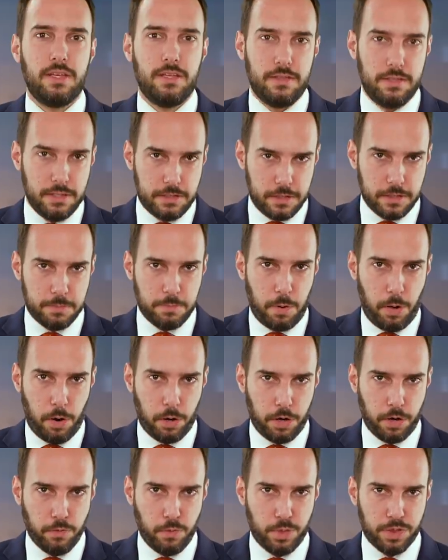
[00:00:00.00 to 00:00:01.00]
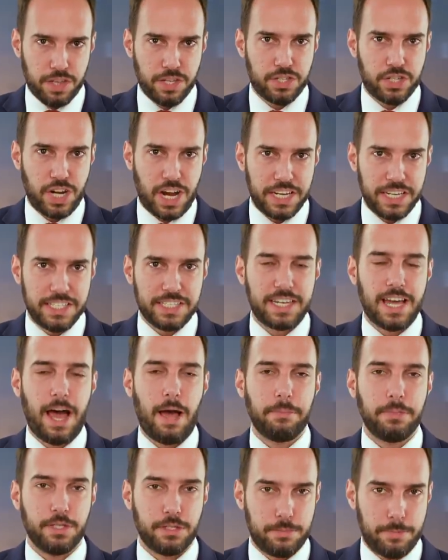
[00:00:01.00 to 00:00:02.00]
This is part of what the Chinese
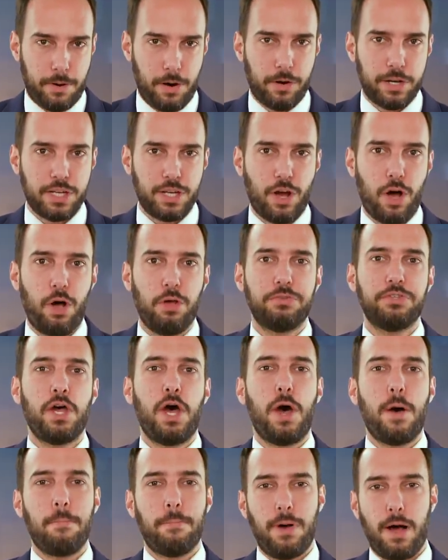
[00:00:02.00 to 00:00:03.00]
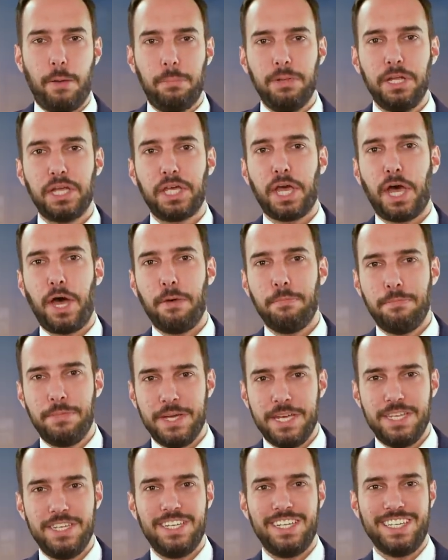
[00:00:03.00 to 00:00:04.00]
Communist Party calls public
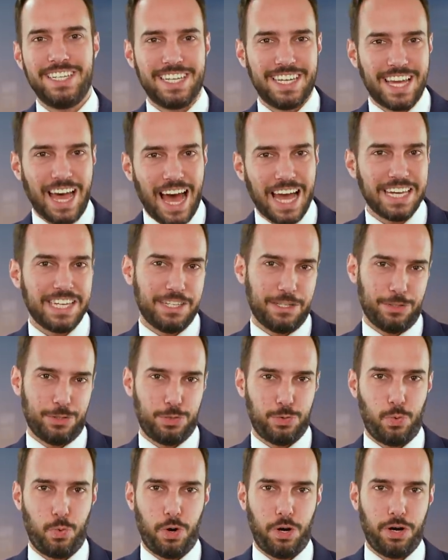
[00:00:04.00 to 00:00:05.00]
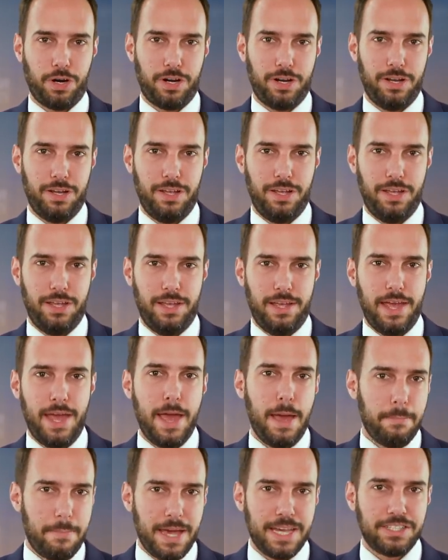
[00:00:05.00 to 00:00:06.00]
opinion guidance work,
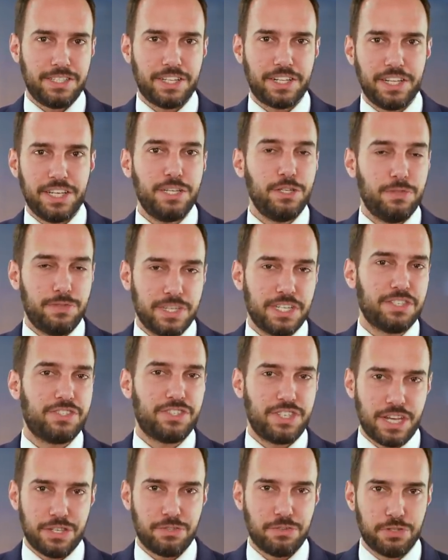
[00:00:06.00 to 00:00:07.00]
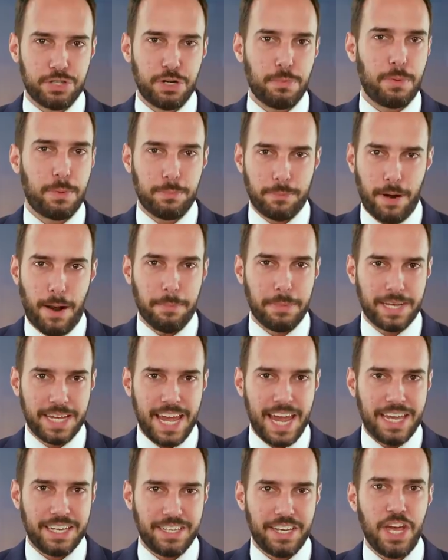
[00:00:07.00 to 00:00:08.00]
basically using censorship and
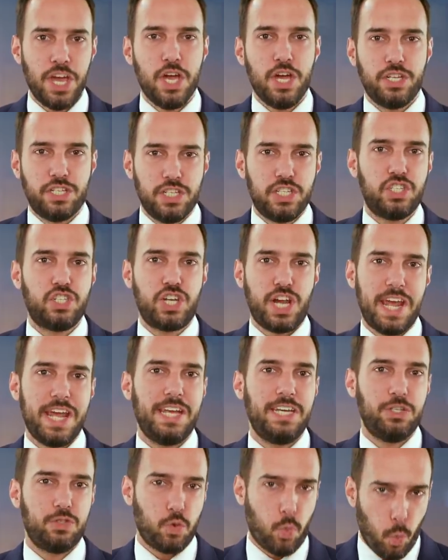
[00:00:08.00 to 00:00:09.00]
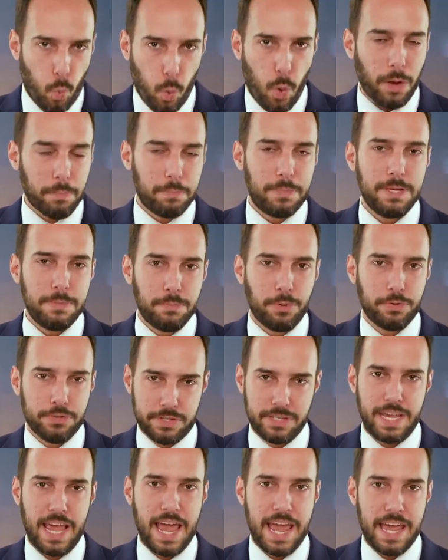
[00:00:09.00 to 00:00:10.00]
propaganda to change what people
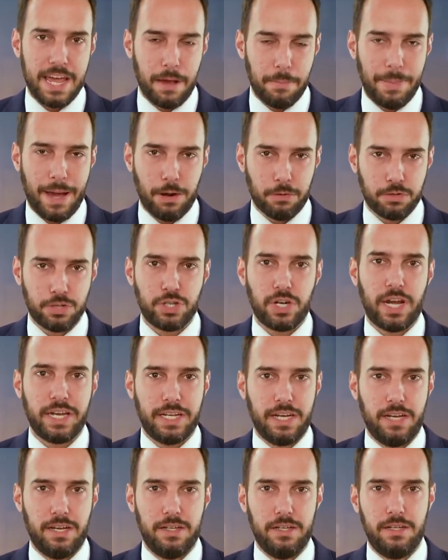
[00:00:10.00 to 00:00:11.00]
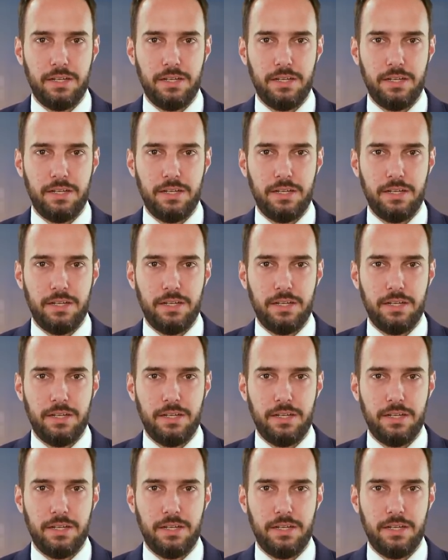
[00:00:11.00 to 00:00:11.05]
say about China.